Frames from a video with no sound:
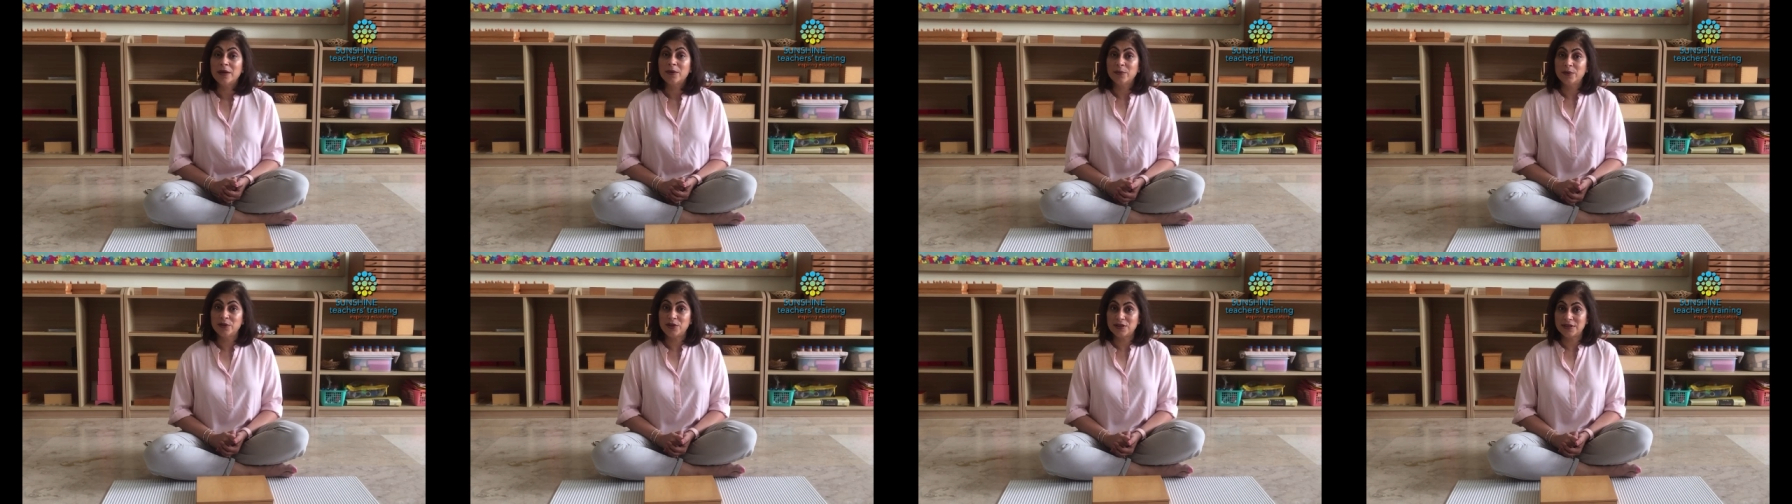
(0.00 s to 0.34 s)

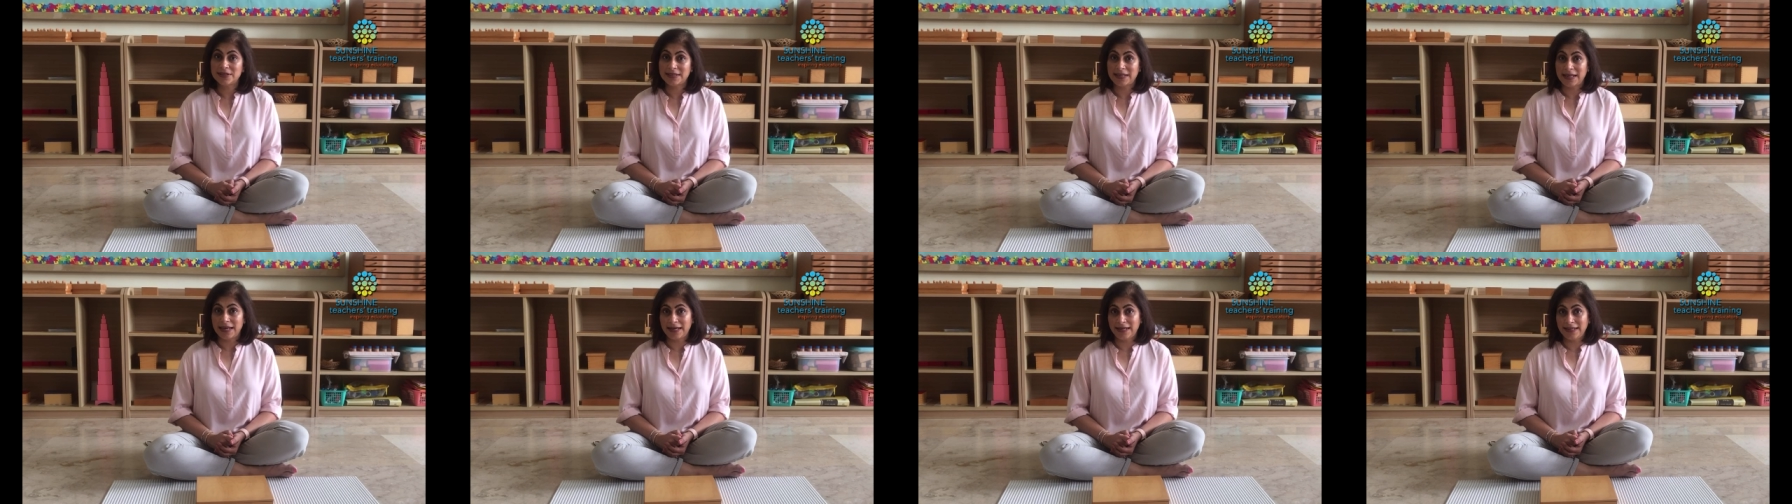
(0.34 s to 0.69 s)
which
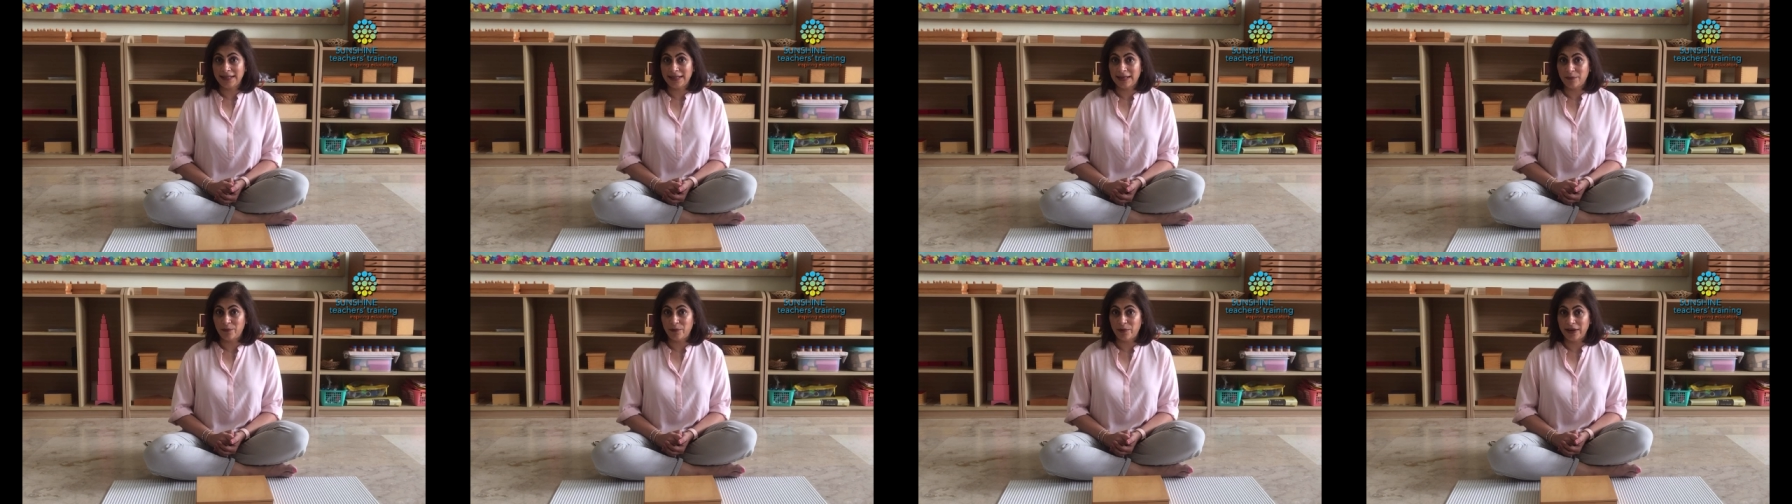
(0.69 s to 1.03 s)
is getting
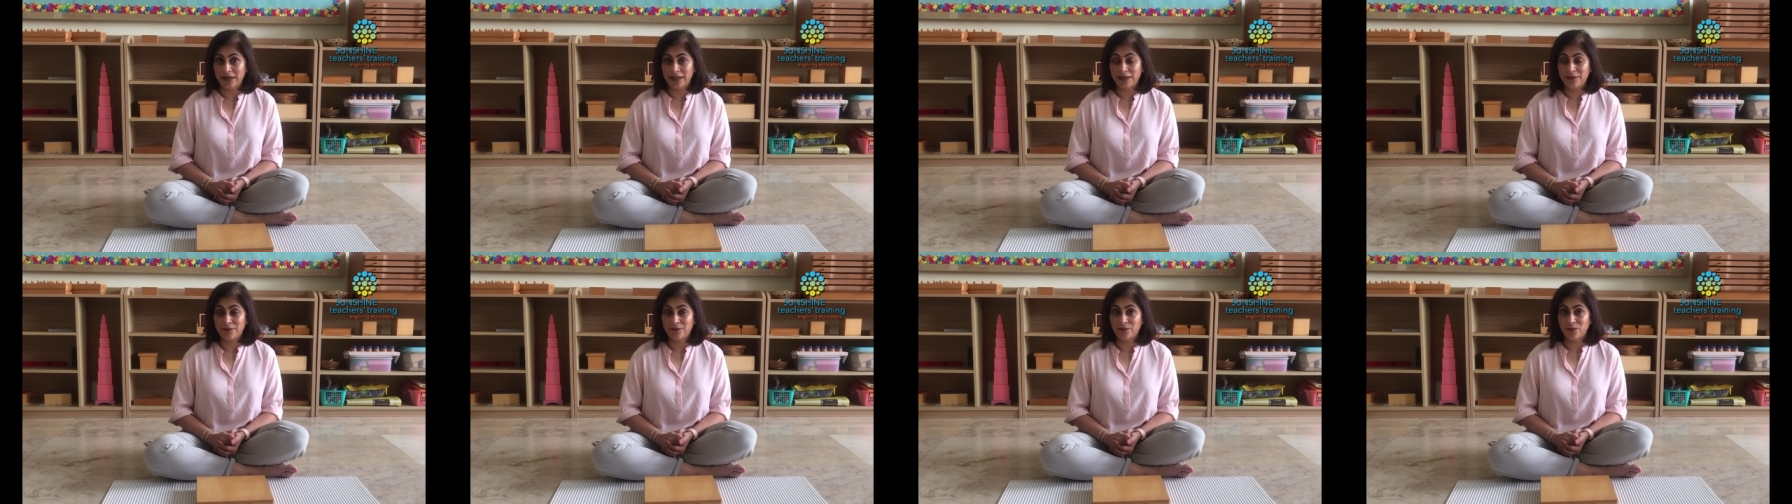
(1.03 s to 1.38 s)
them
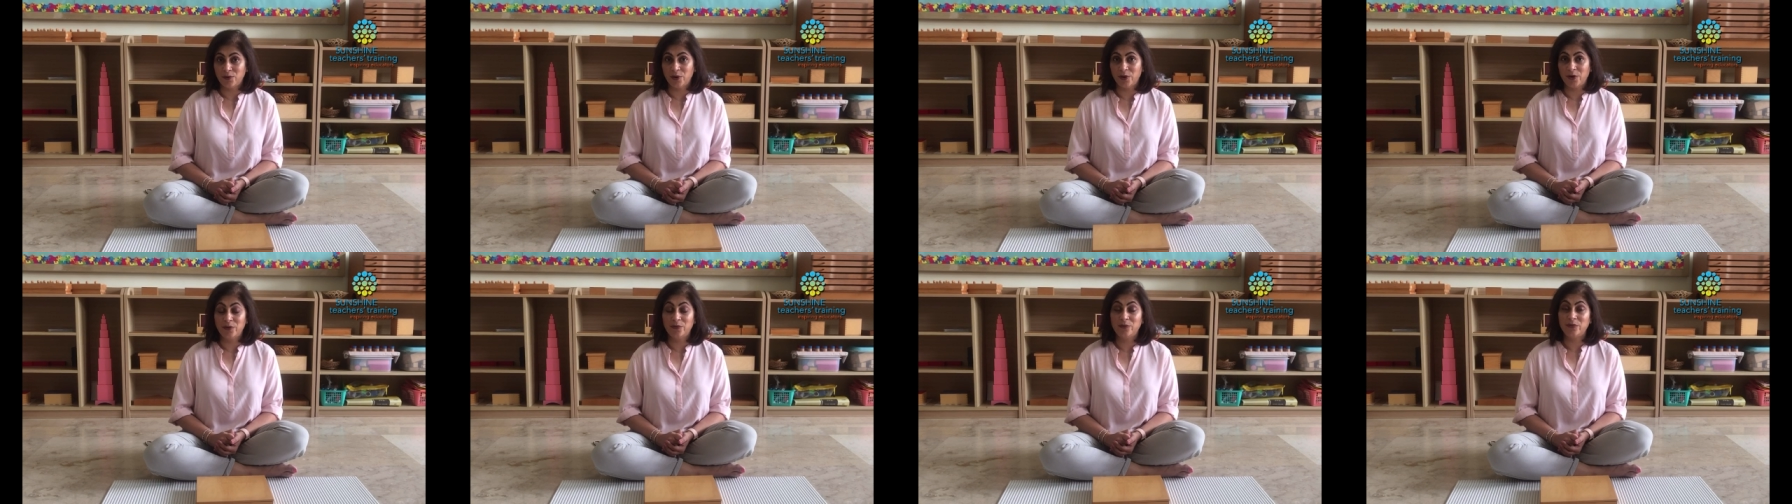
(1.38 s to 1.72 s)
ready
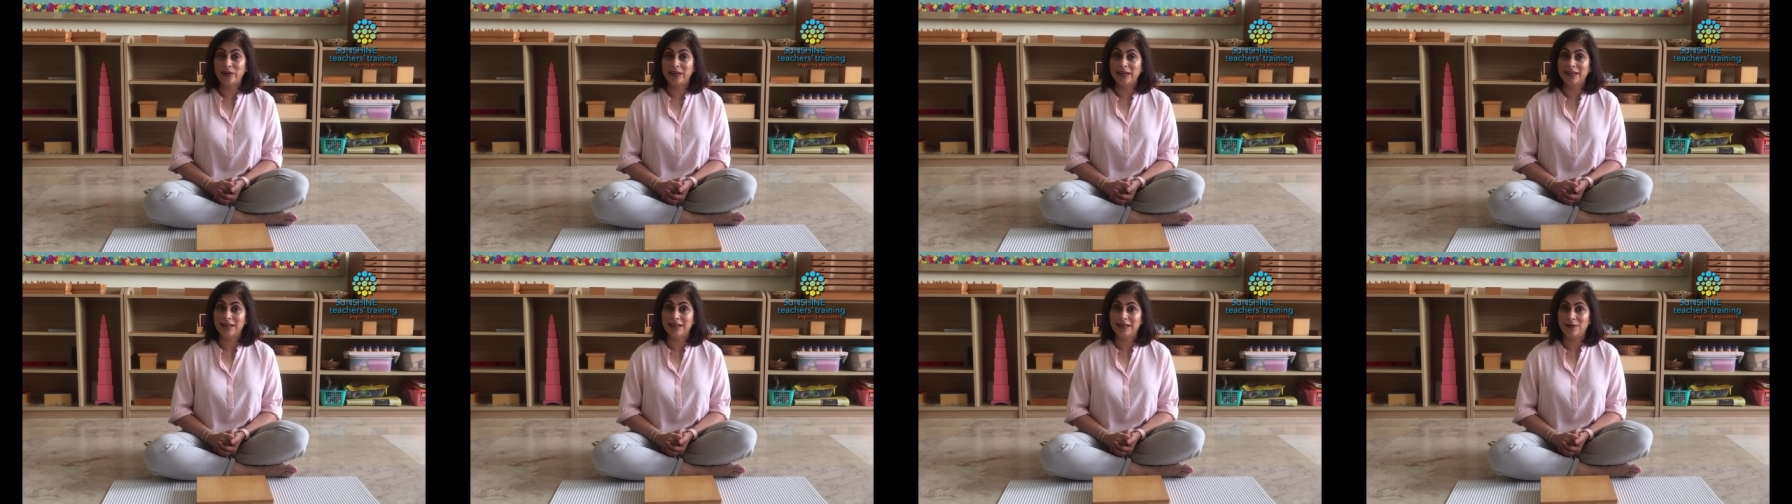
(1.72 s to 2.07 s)
for
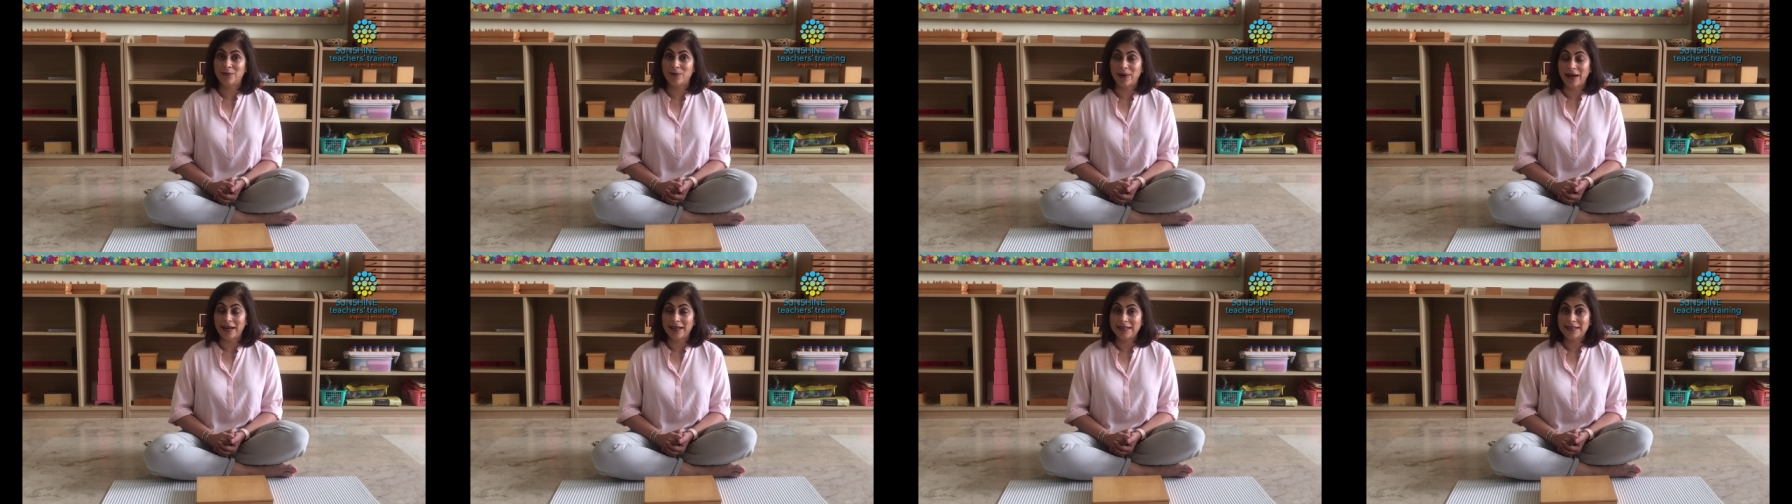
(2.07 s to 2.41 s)
reading
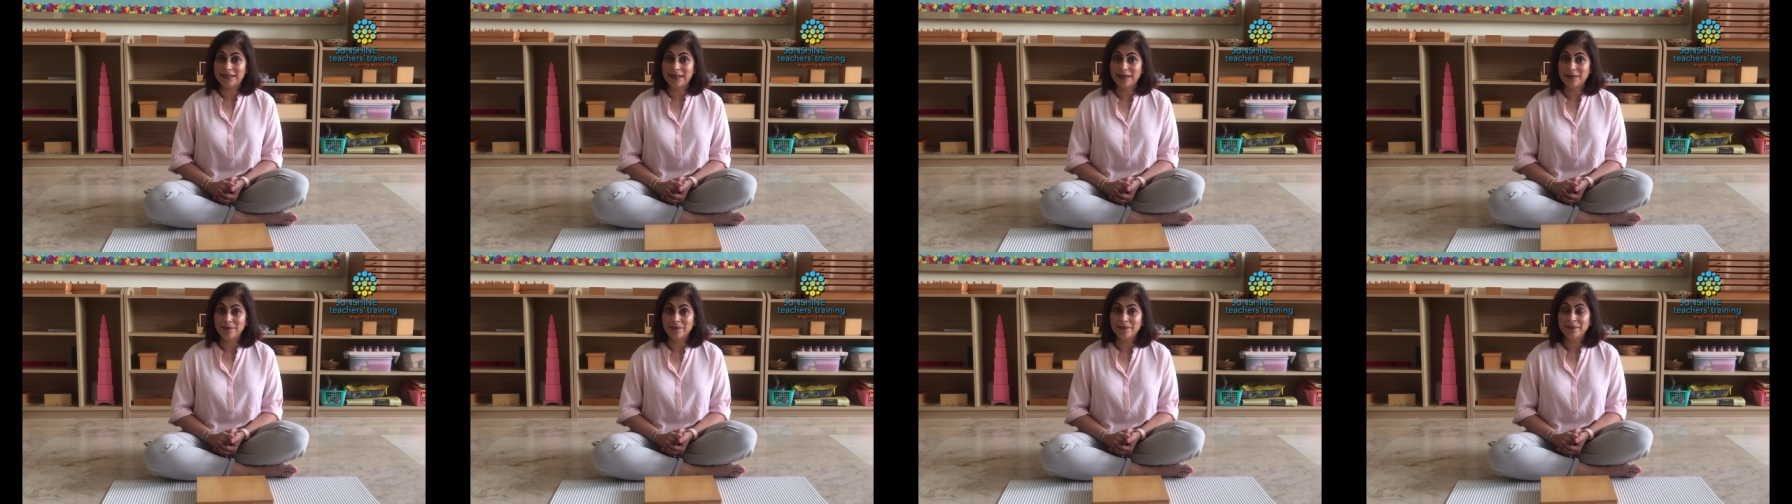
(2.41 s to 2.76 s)
and
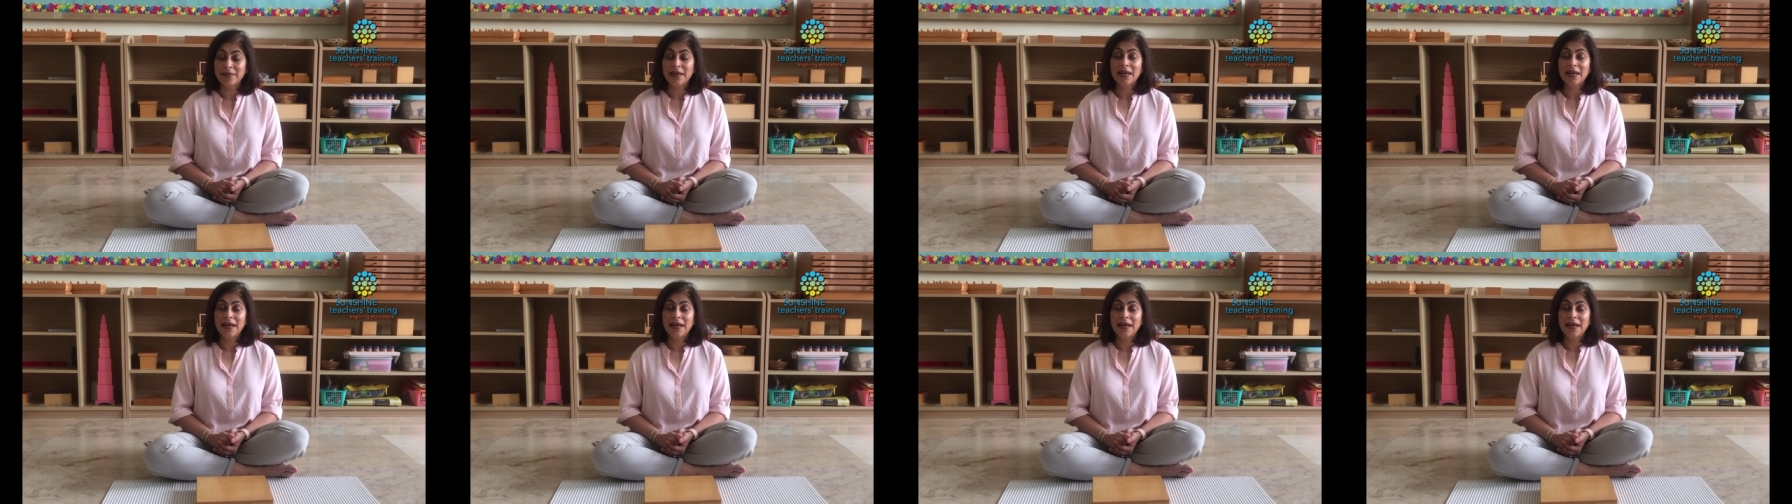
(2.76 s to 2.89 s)
writing.